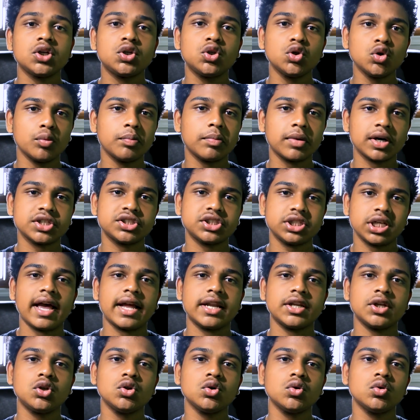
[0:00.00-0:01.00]
too much
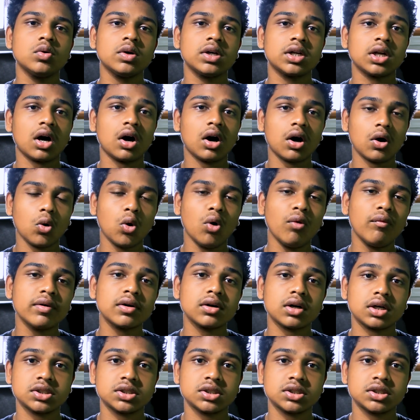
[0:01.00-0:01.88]
and do an over